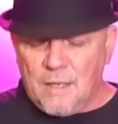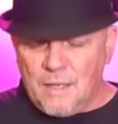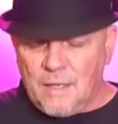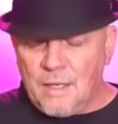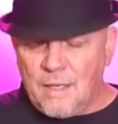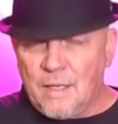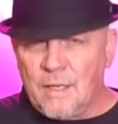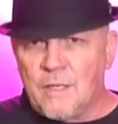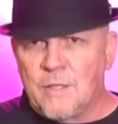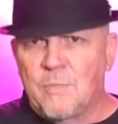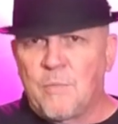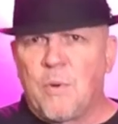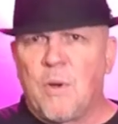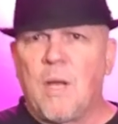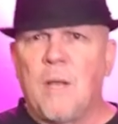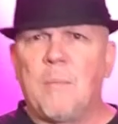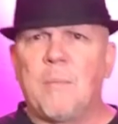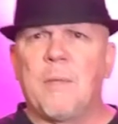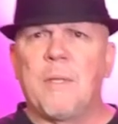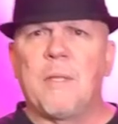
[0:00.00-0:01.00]
is
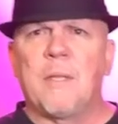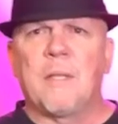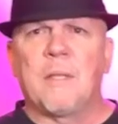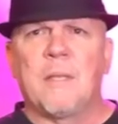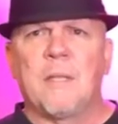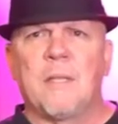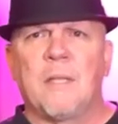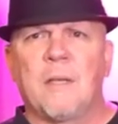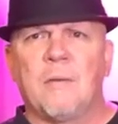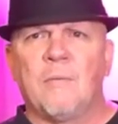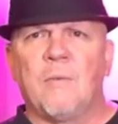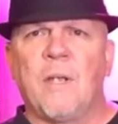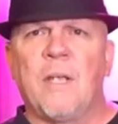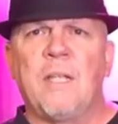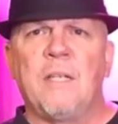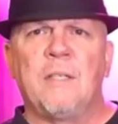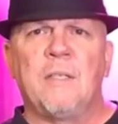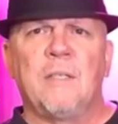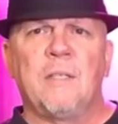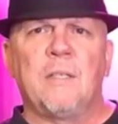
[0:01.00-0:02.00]
probably the thing that
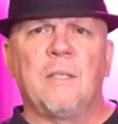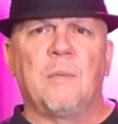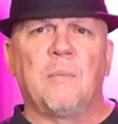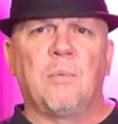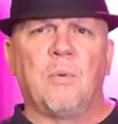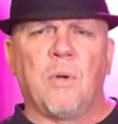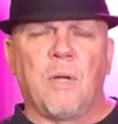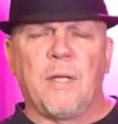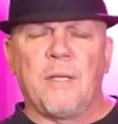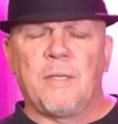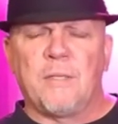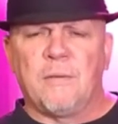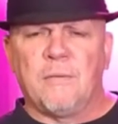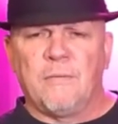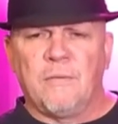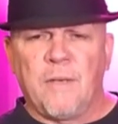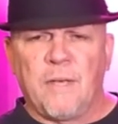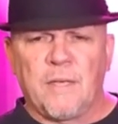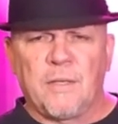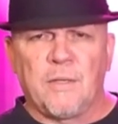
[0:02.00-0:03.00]
raises the price of
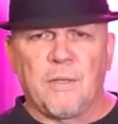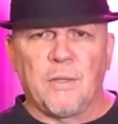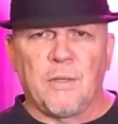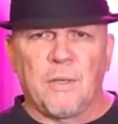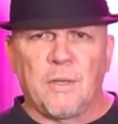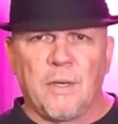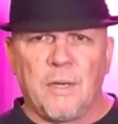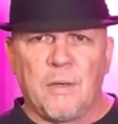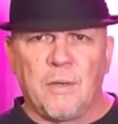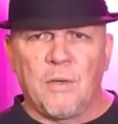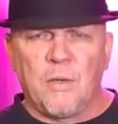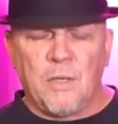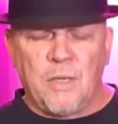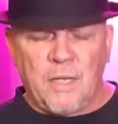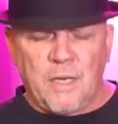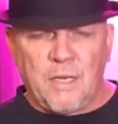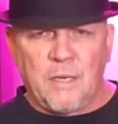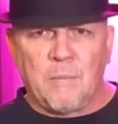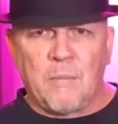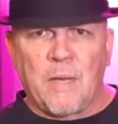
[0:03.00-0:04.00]
vector and could
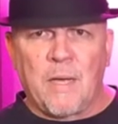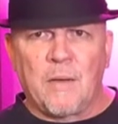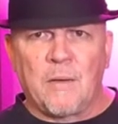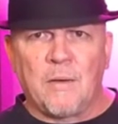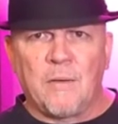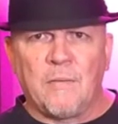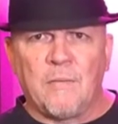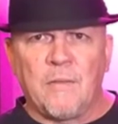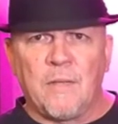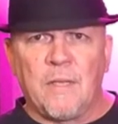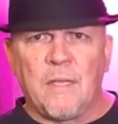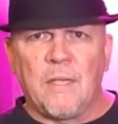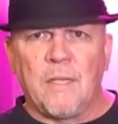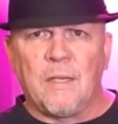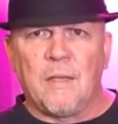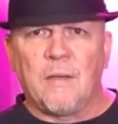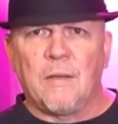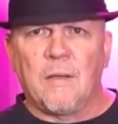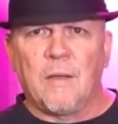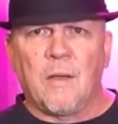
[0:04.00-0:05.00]
get him out of
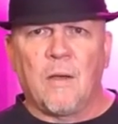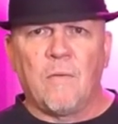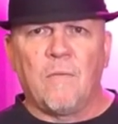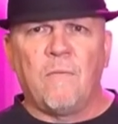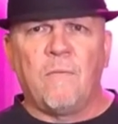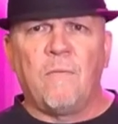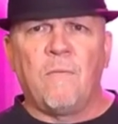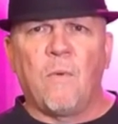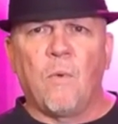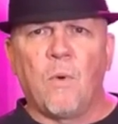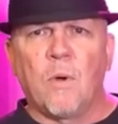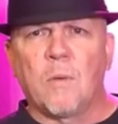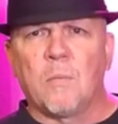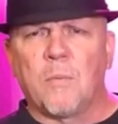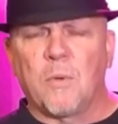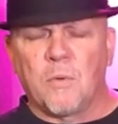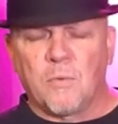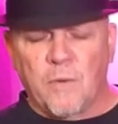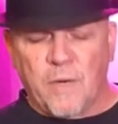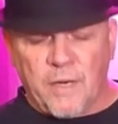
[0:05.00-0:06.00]
the
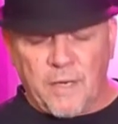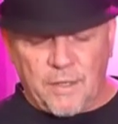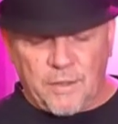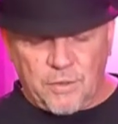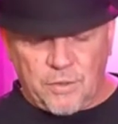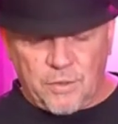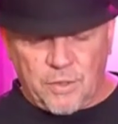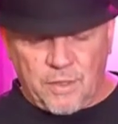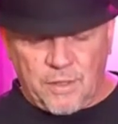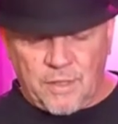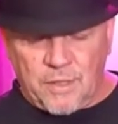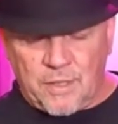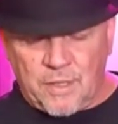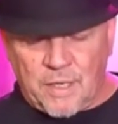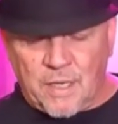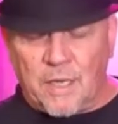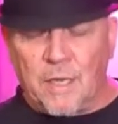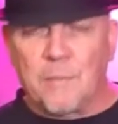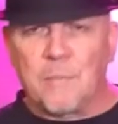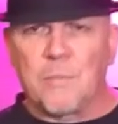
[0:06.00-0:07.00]
affordable range in
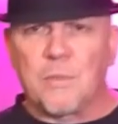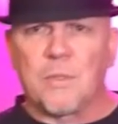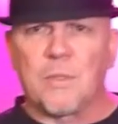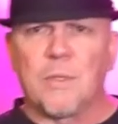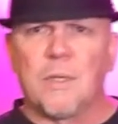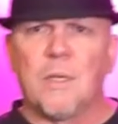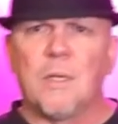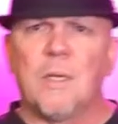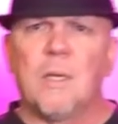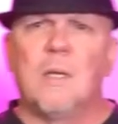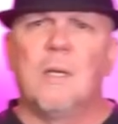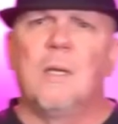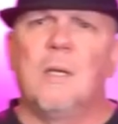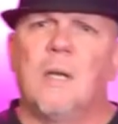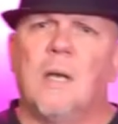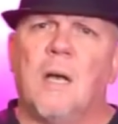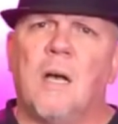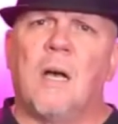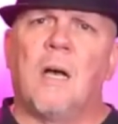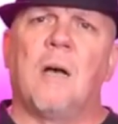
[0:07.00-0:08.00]
times.
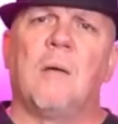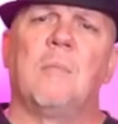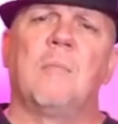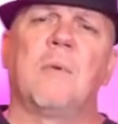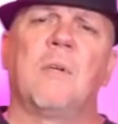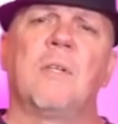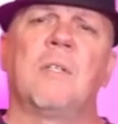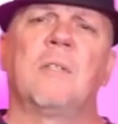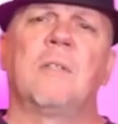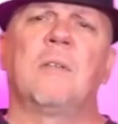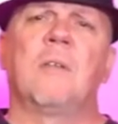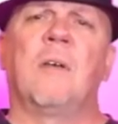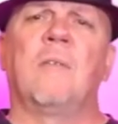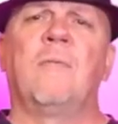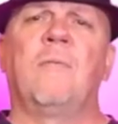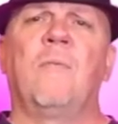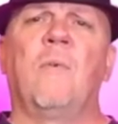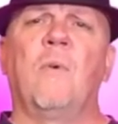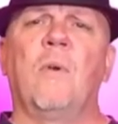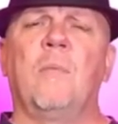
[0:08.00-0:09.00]
Because um,
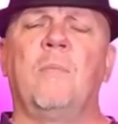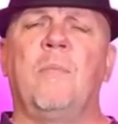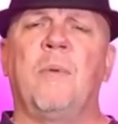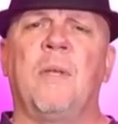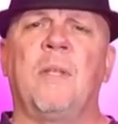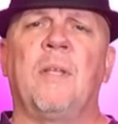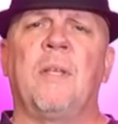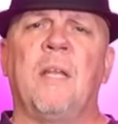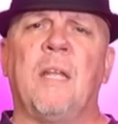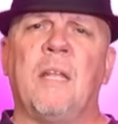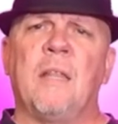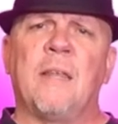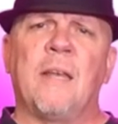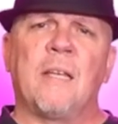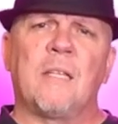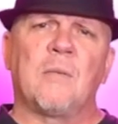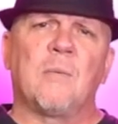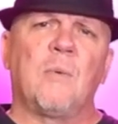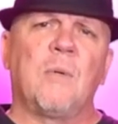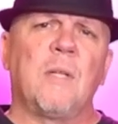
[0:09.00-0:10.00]
affordability,
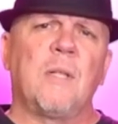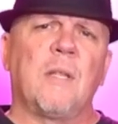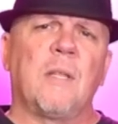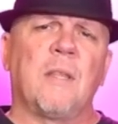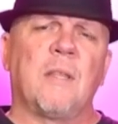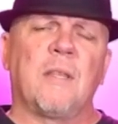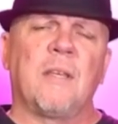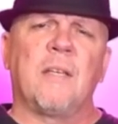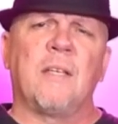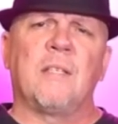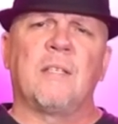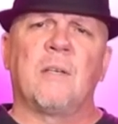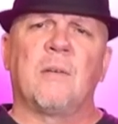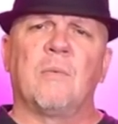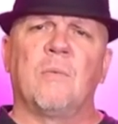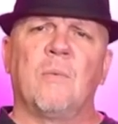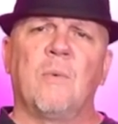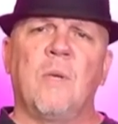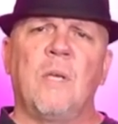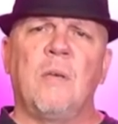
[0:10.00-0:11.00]
that's one of the things
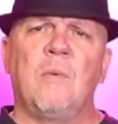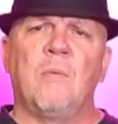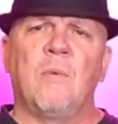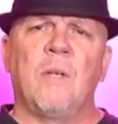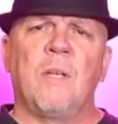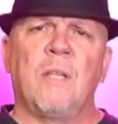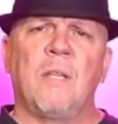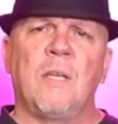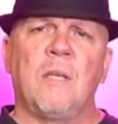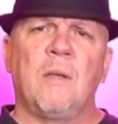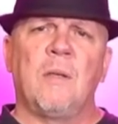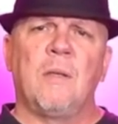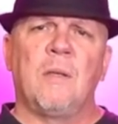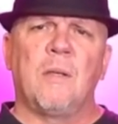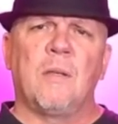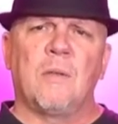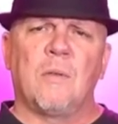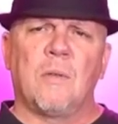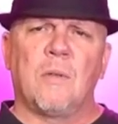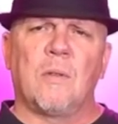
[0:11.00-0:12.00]
that we really
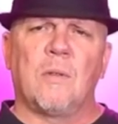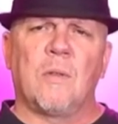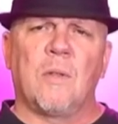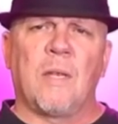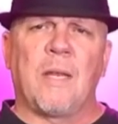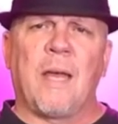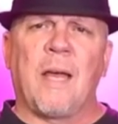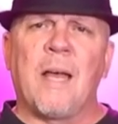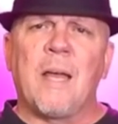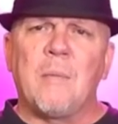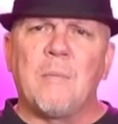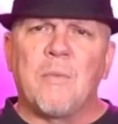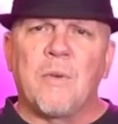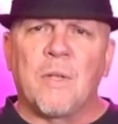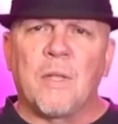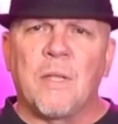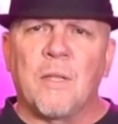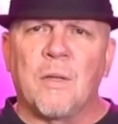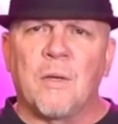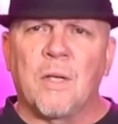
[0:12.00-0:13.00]
that I'm
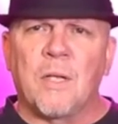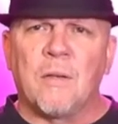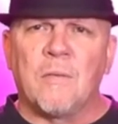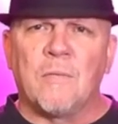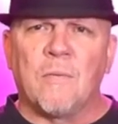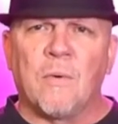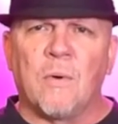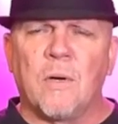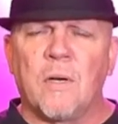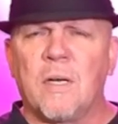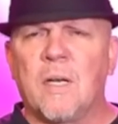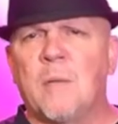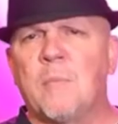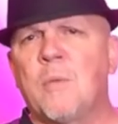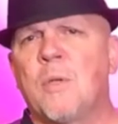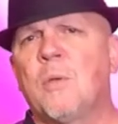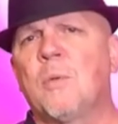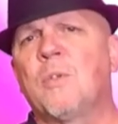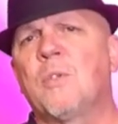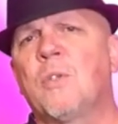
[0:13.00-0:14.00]
really looking for, and
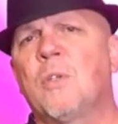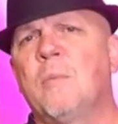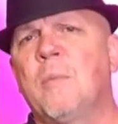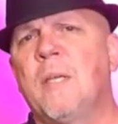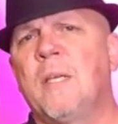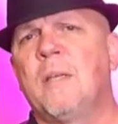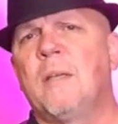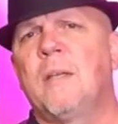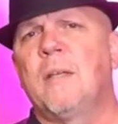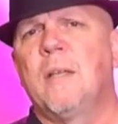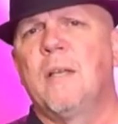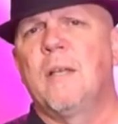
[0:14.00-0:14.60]
I'm assuming